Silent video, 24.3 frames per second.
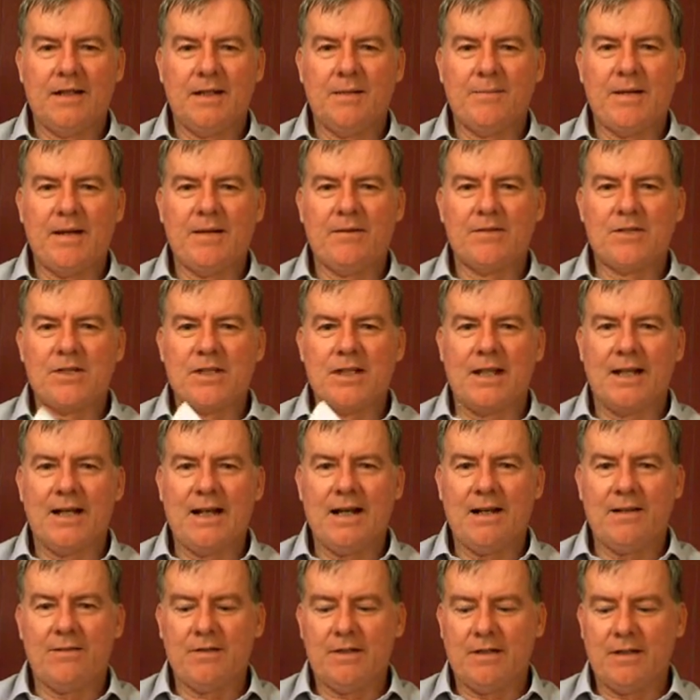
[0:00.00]
You're balancing it
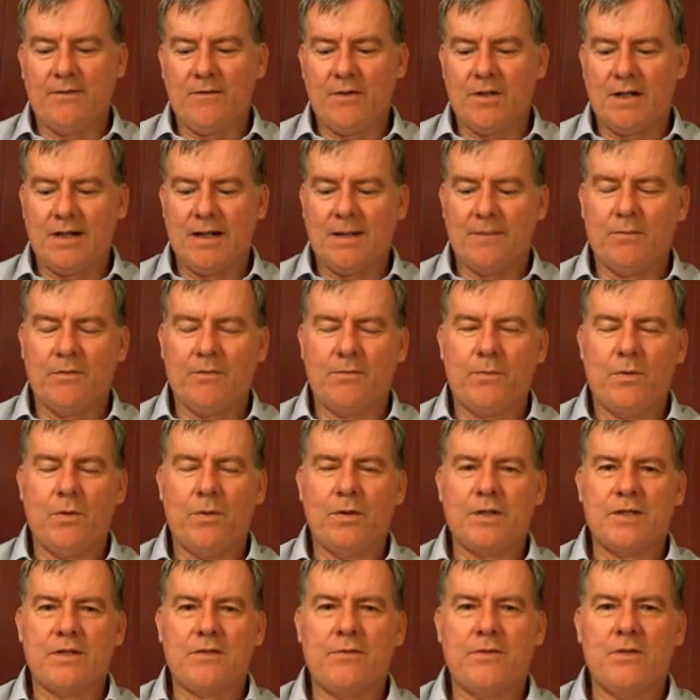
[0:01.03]
out, and you've got a number of
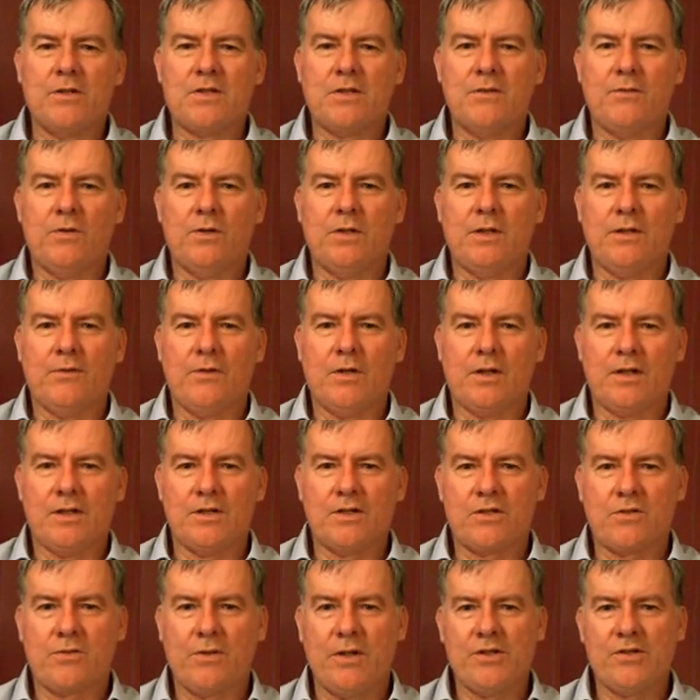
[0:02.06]
points. First of all, you've got a
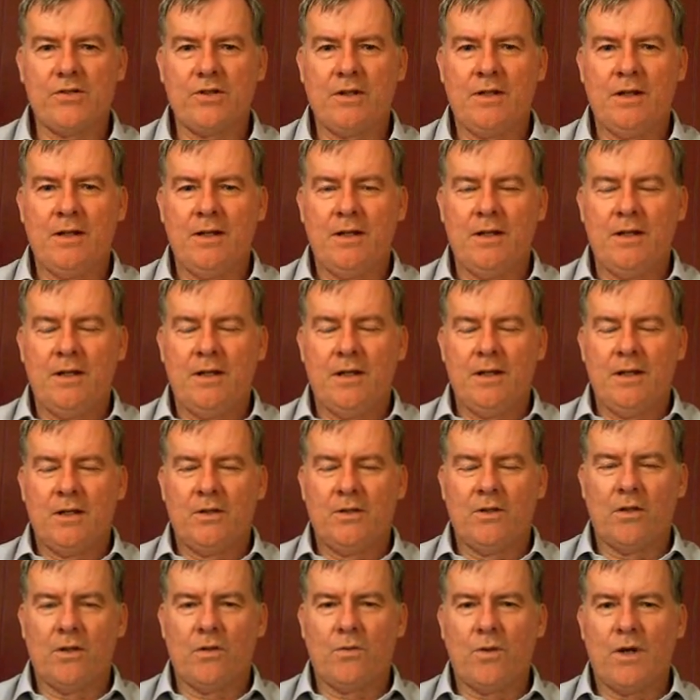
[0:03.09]
discretion,
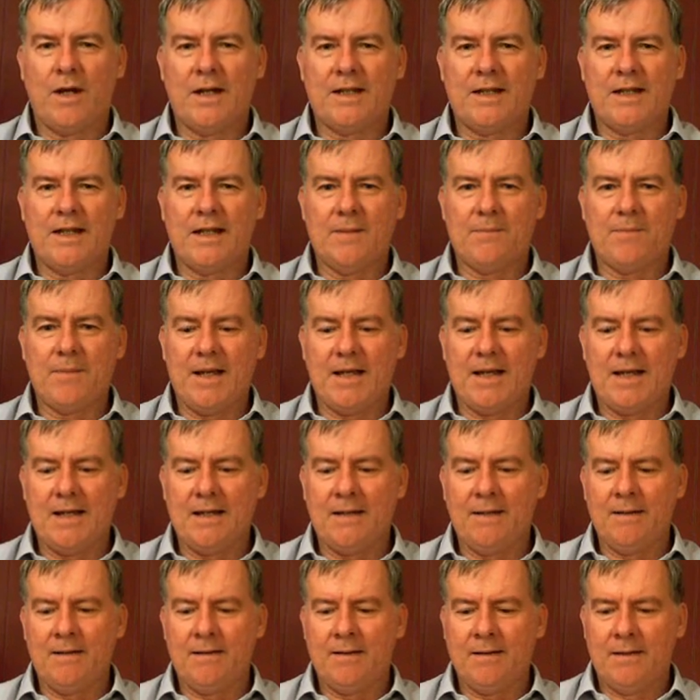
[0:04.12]
not a right to get back
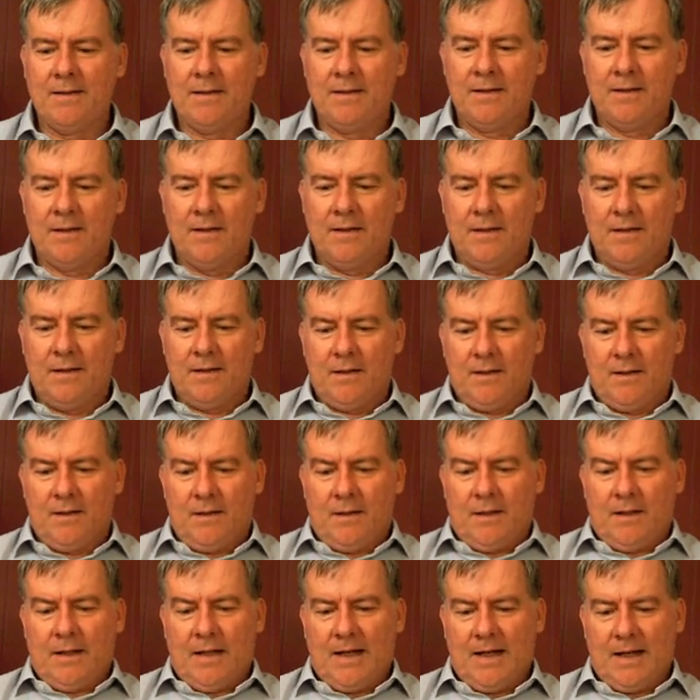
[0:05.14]
in,
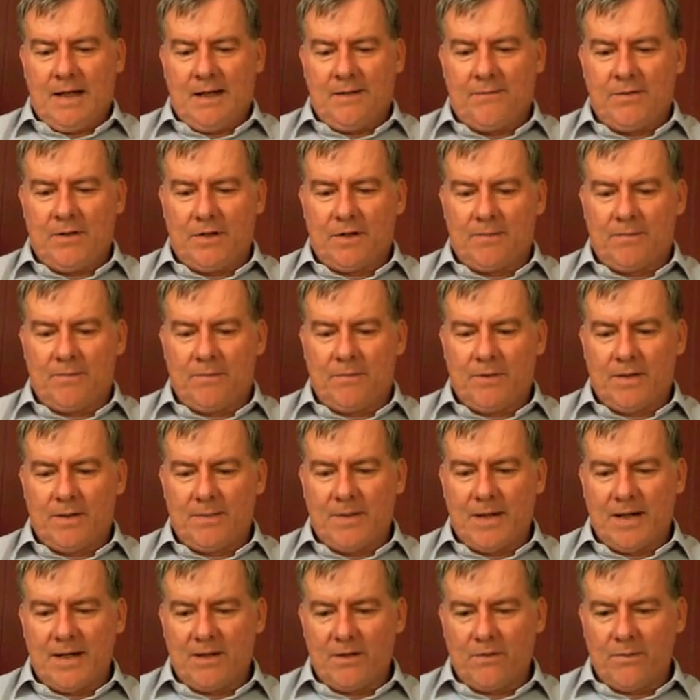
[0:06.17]
if you can
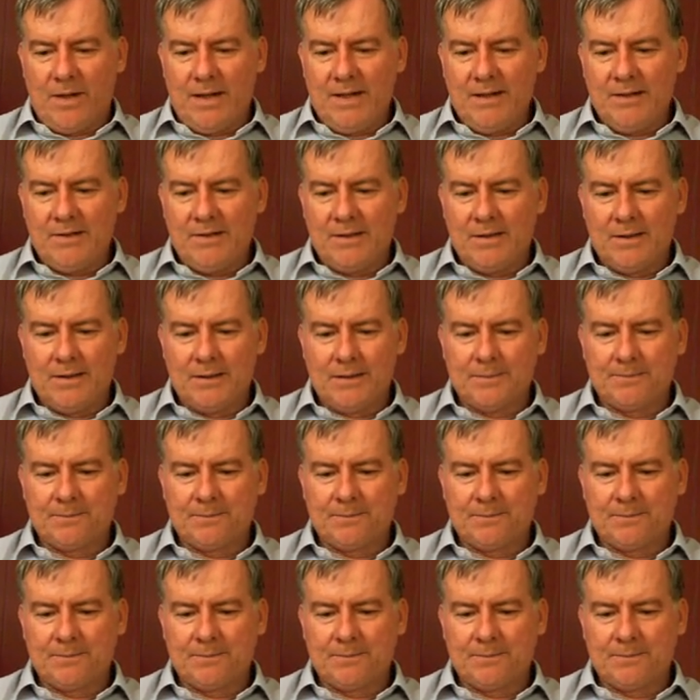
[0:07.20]
repay the rent.